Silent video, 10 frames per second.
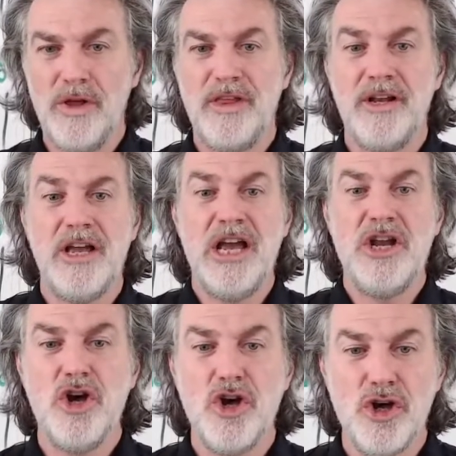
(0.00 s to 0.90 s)
with an
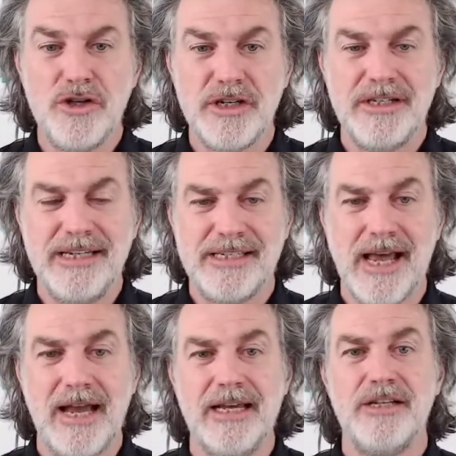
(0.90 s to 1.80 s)
inert
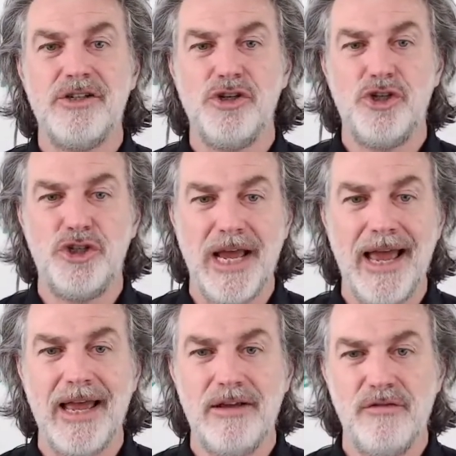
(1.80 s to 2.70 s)
desire to
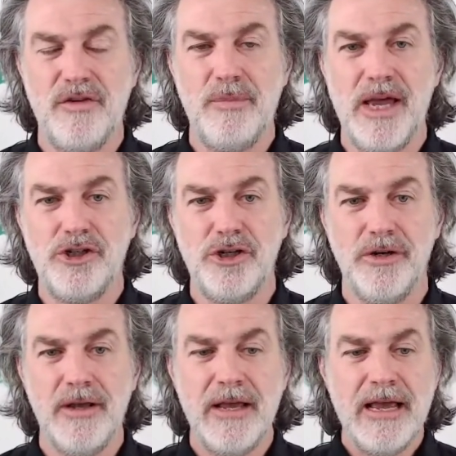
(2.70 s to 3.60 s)
share information,